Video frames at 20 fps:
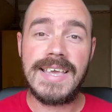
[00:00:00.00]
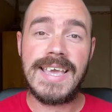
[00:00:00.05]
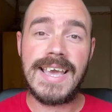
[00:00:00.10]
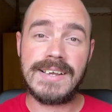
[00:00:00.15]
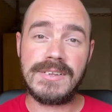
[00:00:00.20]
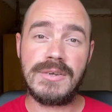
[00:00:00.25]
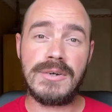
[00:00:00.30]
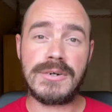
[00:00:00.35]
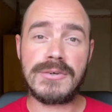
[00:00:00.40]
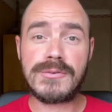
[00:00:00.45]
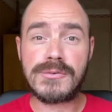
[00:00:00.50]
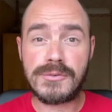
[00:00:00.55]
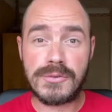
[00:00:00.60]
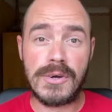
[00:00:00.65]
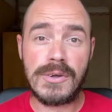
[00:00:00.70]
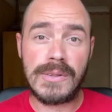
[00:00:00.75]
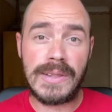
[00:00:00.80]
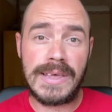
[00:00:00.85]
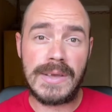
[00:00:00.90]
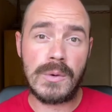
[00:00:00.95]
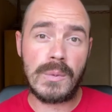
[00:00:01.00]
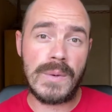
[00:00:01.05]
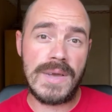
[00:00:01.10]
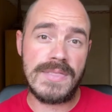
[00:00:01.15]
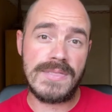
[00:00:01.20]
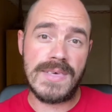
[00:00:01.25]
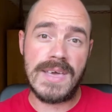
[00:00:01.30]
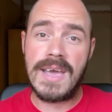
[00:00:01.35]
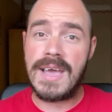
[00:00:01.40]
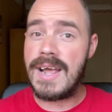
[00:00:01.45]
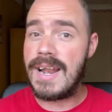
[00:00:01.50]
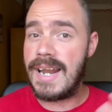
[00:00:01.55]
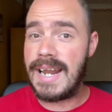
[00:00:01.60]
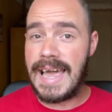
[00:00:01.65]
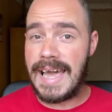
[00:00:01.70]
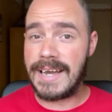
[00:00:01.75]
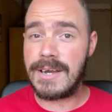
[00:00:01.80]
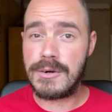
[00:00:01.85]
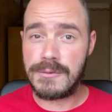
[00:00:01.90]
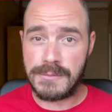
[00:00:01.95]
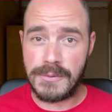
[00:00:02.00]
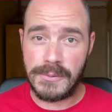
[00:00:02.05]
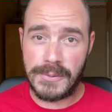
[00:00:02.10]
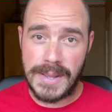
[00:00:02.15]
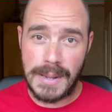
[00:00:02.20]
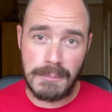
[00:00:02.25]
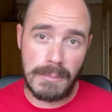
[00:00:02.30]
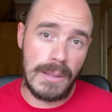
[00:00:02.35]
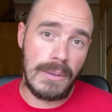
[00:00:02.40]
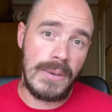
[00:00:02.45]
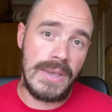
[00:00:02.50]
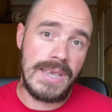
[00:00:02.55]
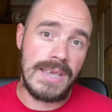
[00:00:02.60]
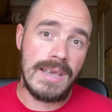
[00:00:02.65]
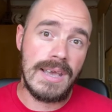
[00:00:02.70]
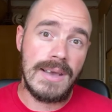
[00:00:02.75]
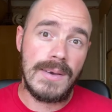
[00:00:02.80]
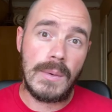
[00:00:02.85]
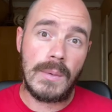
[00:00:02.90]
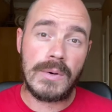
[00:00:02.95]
yet you're struggling with lack of vocabulary